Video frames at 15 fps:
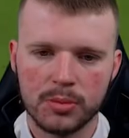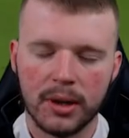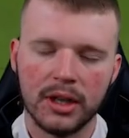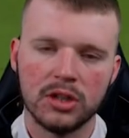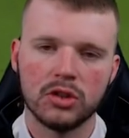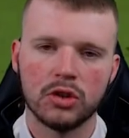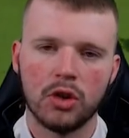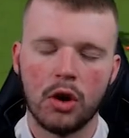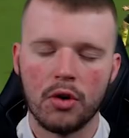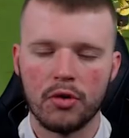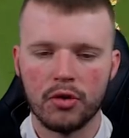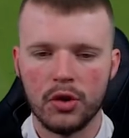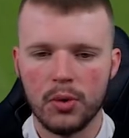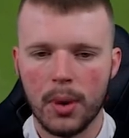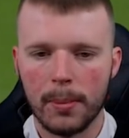bit of space to
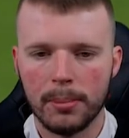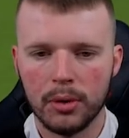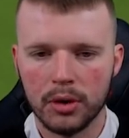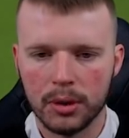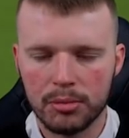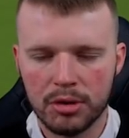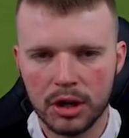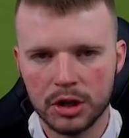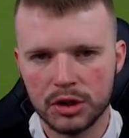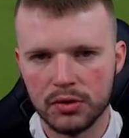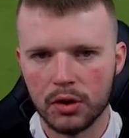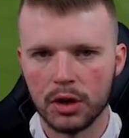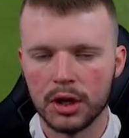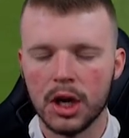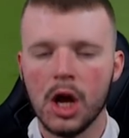go through and put the
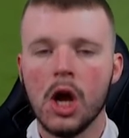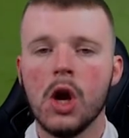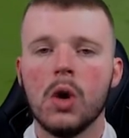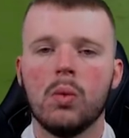pressure on.